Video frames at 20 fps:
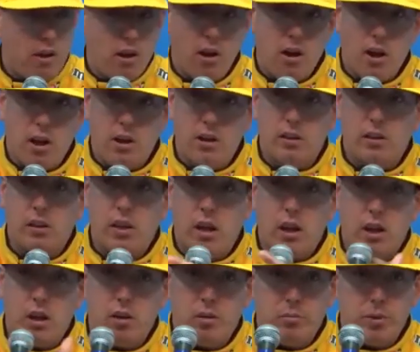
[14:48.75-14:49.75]
All
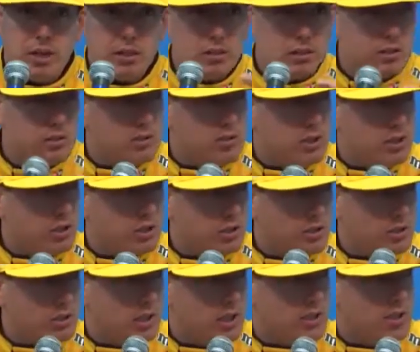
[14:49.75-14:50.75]
right. Back to those
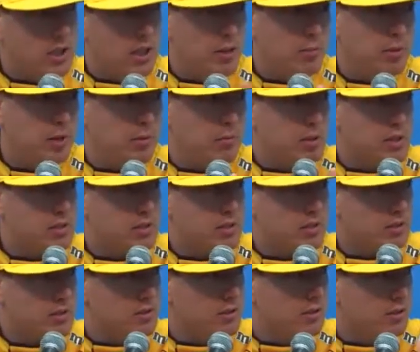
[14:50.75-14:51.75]
T-shirts. In case anybody missed it,
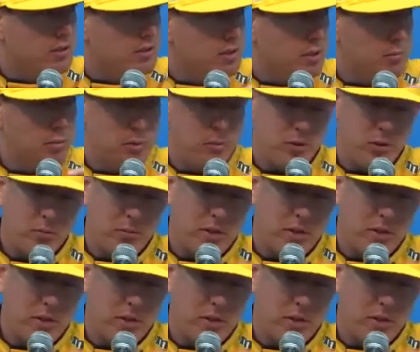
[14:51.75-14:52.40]
there's a little subliminal